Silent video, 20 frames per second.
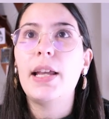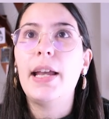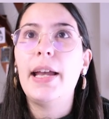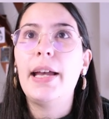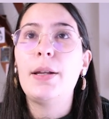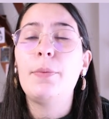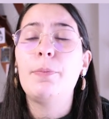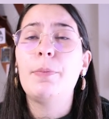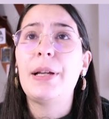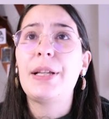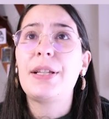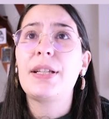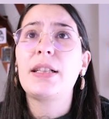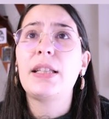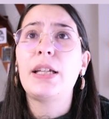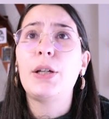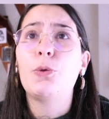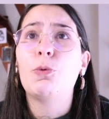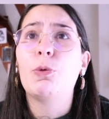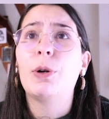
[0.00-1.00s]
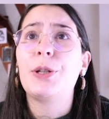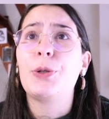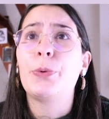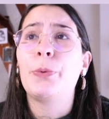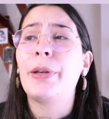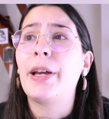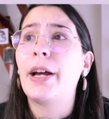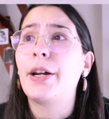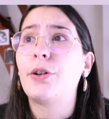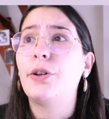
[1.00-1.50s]
And basically what
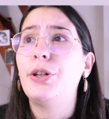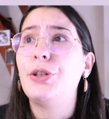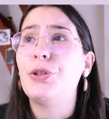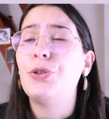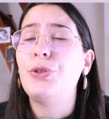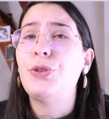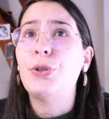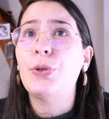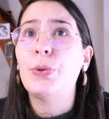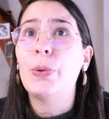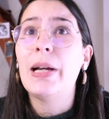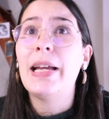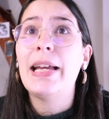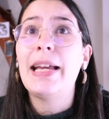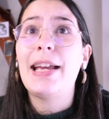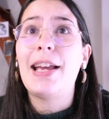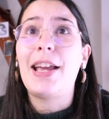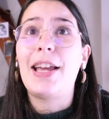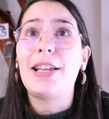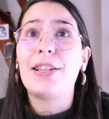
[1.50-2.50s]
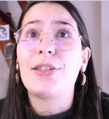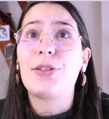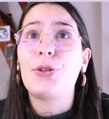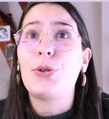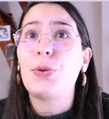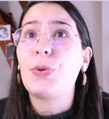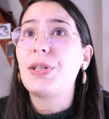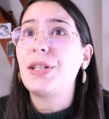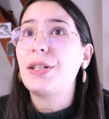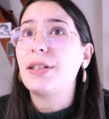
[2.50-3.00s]
we are going to do is
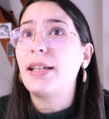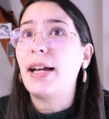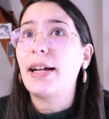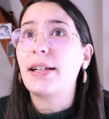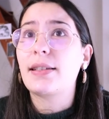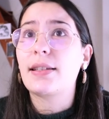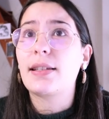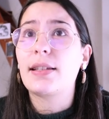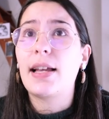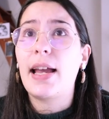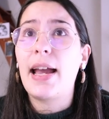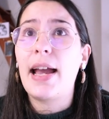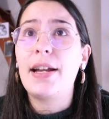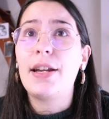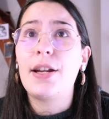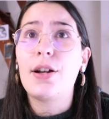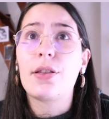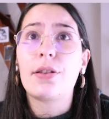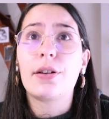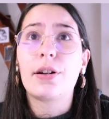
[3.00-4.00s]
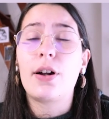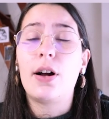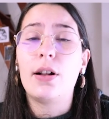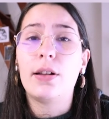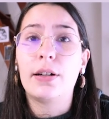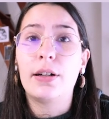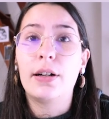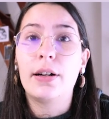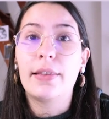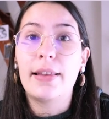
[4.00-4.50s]
to select any other
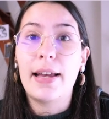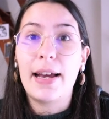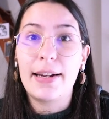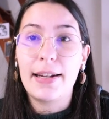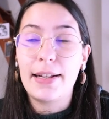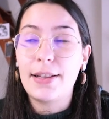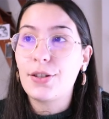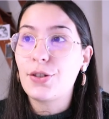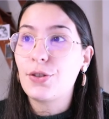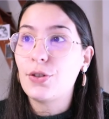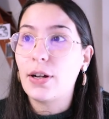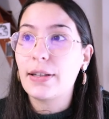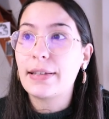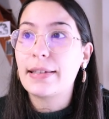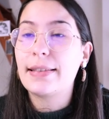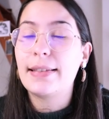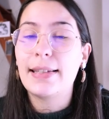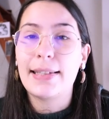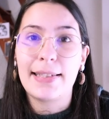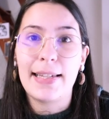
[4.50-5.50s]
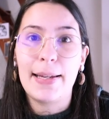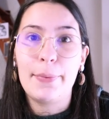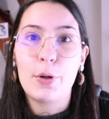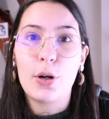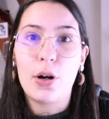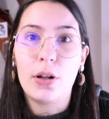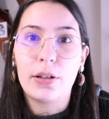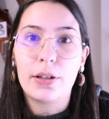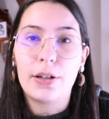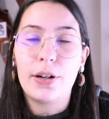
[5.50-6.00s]
color that it's not the same
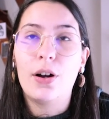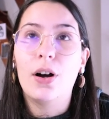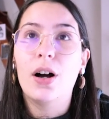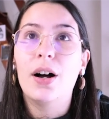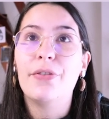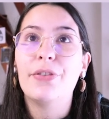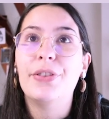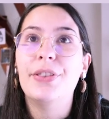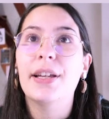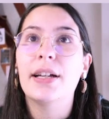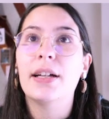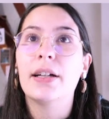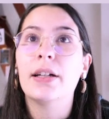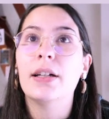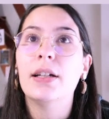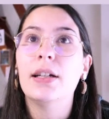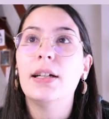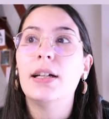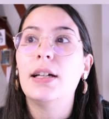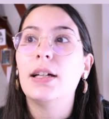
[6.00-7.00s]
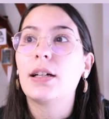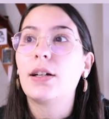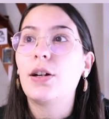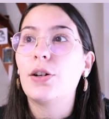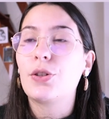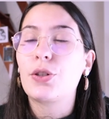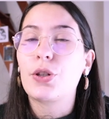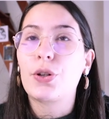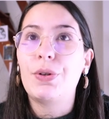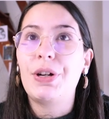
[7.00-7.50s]
color of the
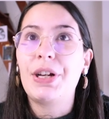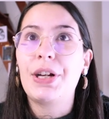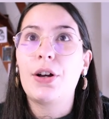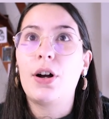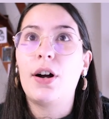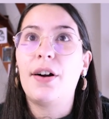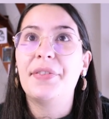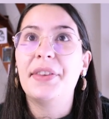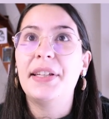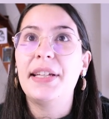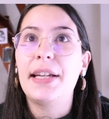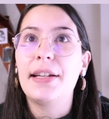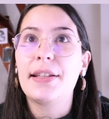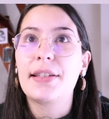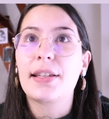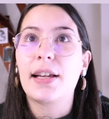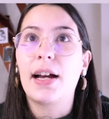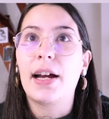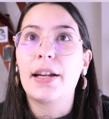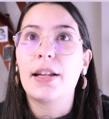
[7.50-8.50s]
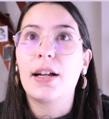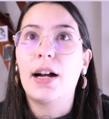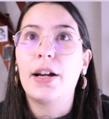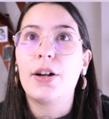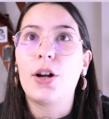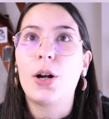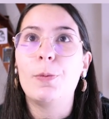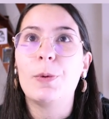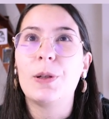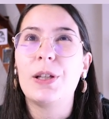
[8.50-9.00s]
contouring of the inside. I
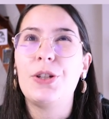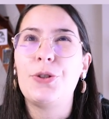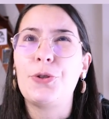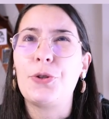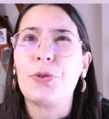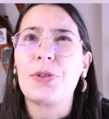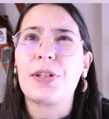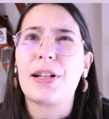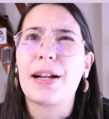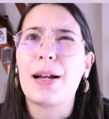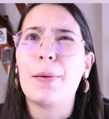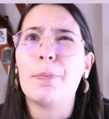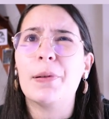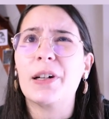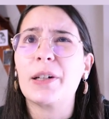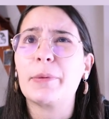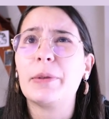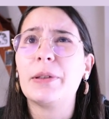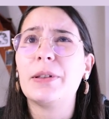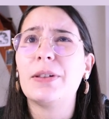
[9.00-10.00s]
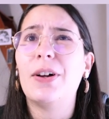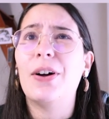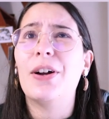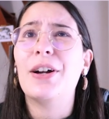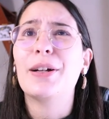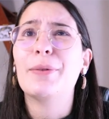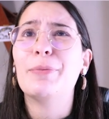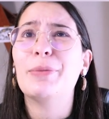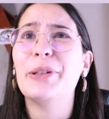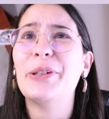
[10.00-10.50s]
normally choose like a purple
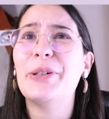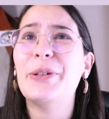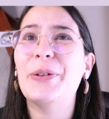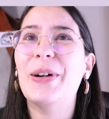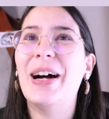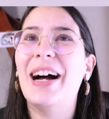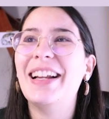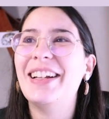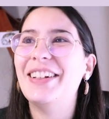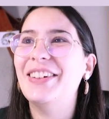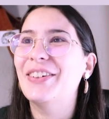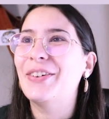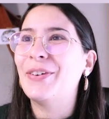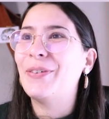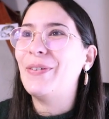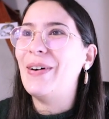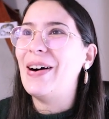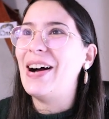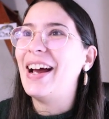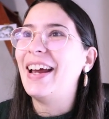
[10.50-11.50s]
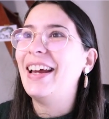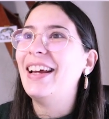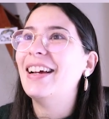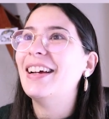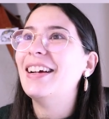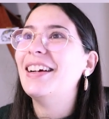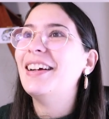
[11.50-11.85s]
or a blue, I don't know why.